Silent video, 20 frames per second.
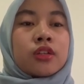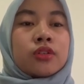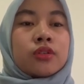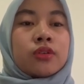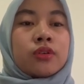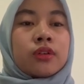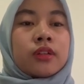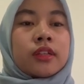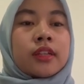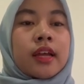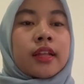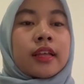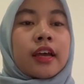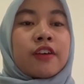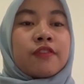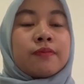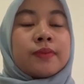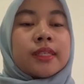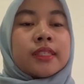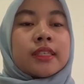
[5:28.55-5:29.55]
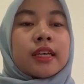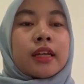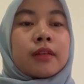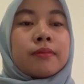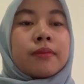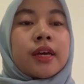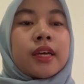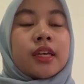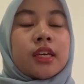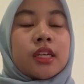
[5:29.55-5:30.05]
that have been set
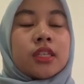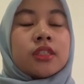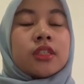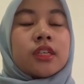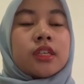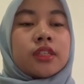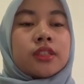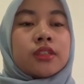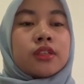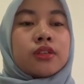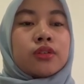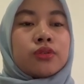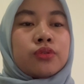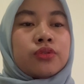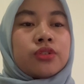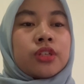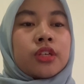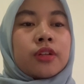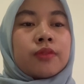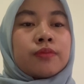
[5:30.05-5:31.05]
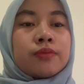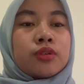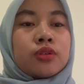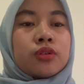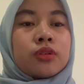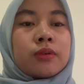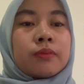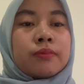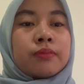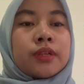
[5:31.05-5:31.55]
by each institution to
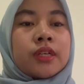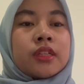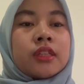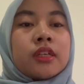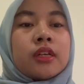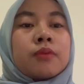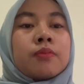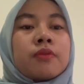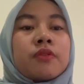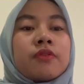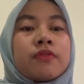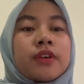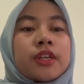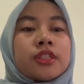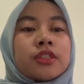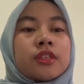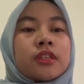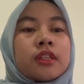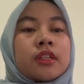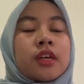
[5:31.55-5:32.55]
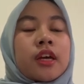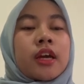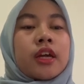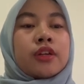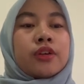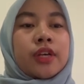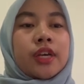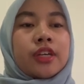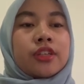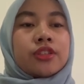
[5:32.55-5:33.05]
complete their professional
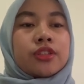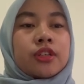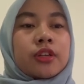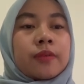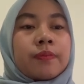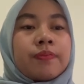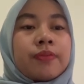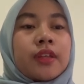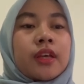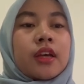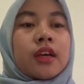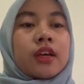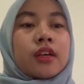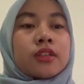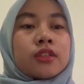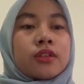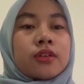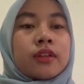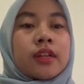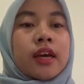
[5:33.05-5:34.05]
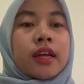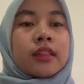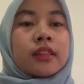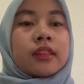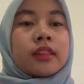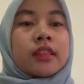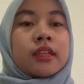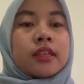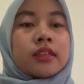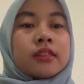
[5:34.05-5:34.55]
education, so that
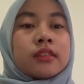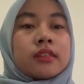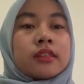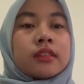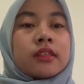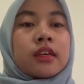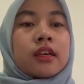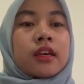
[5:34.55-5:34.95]
this